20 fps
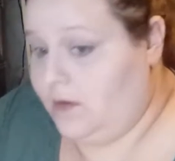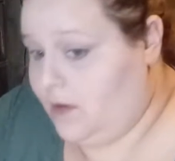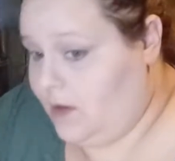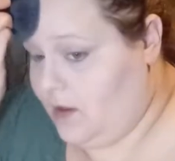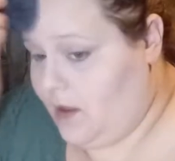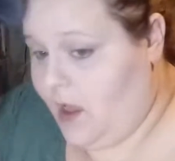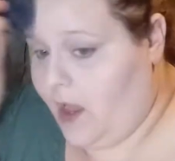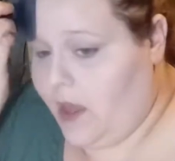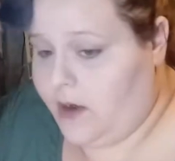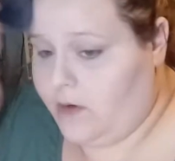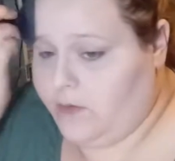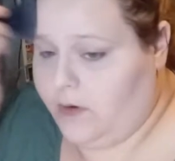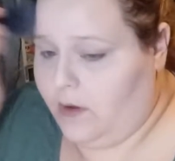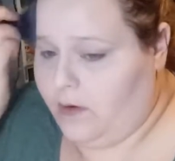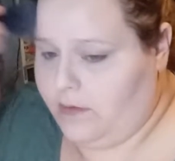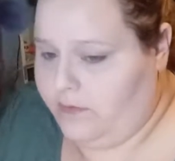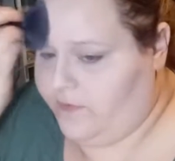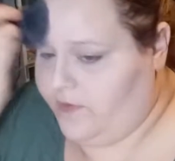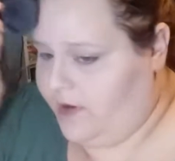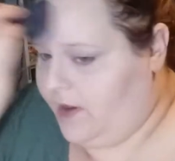I don't know
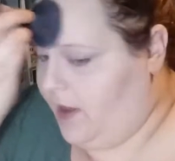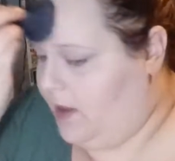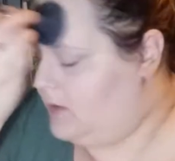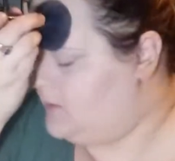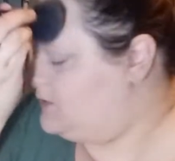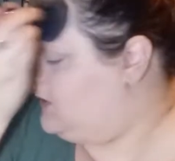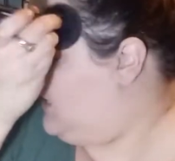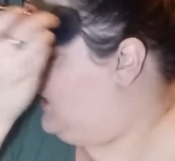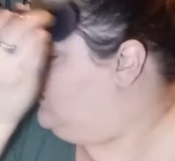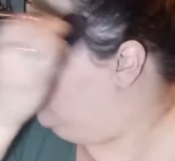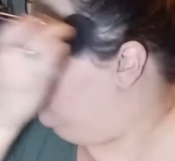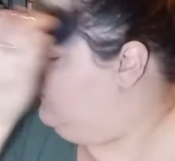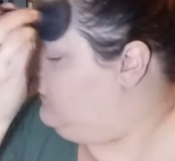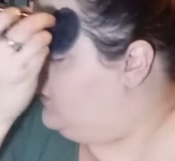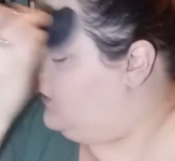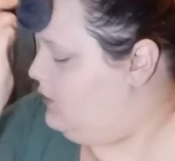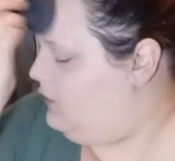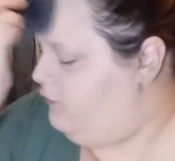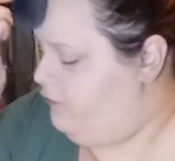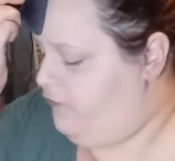if it helps. I don't even
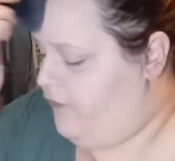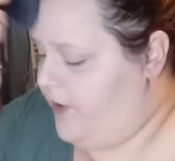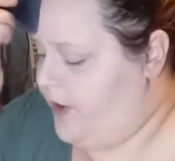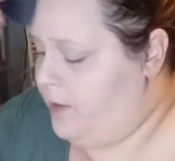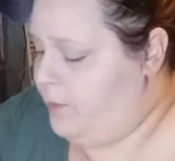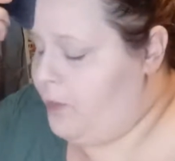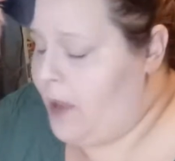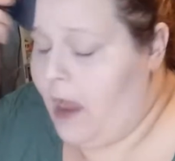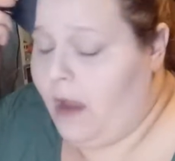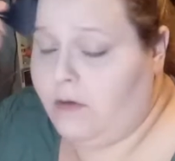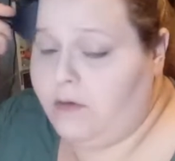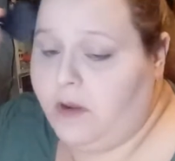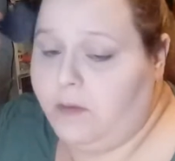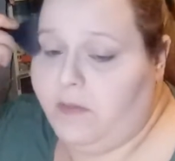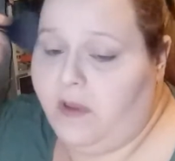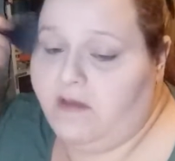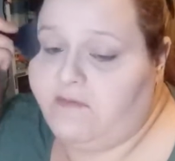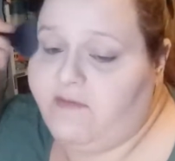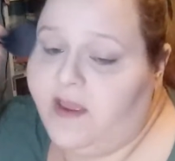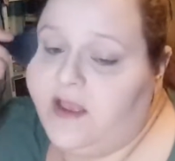know if powdering
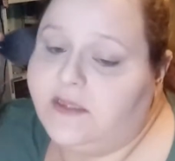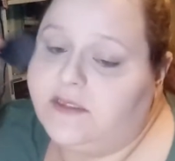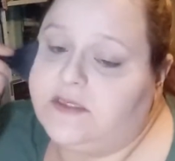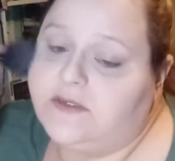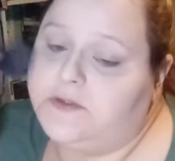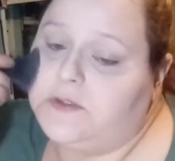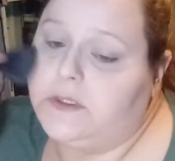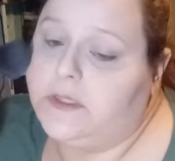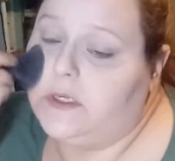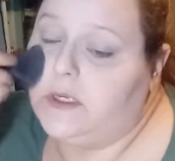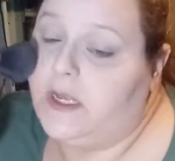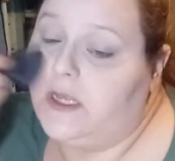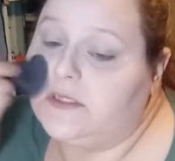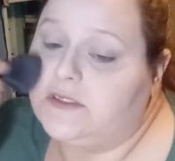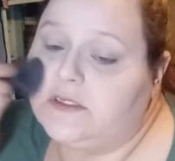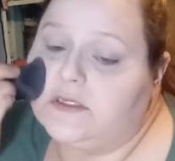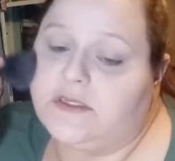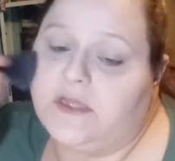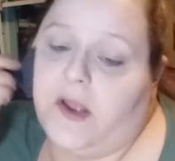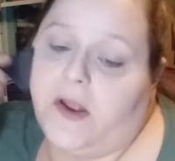my face is really
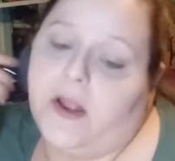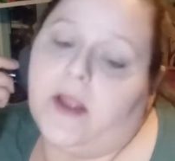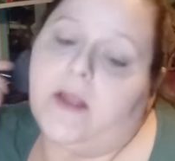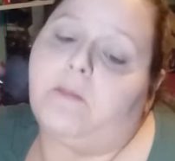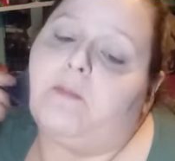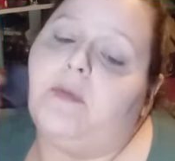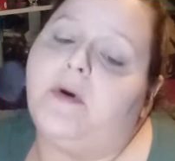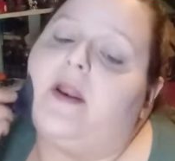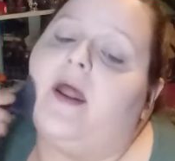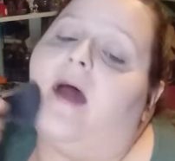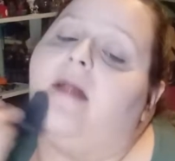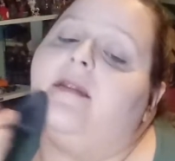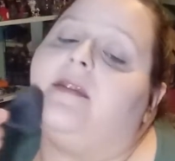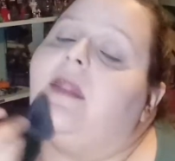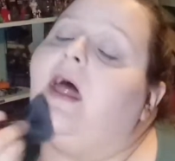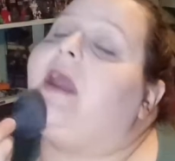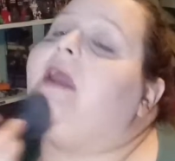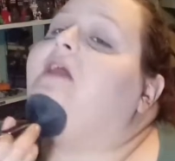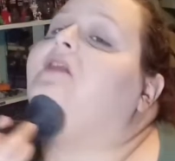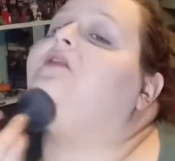necessary. But I
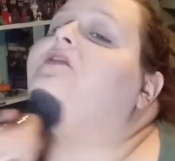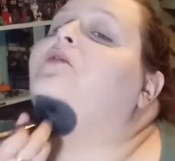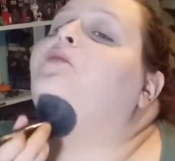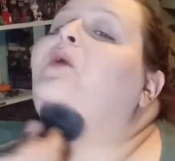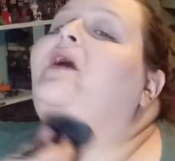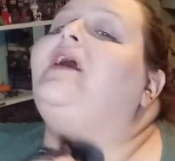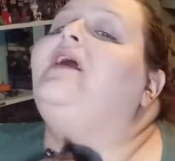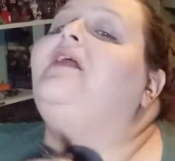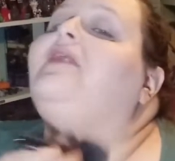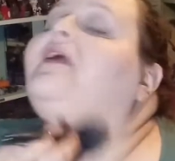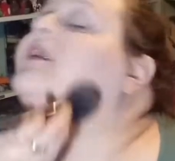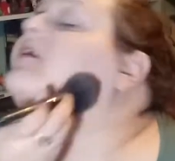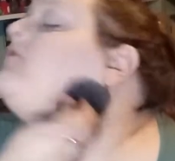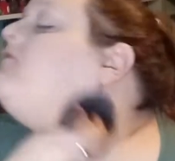like the way that it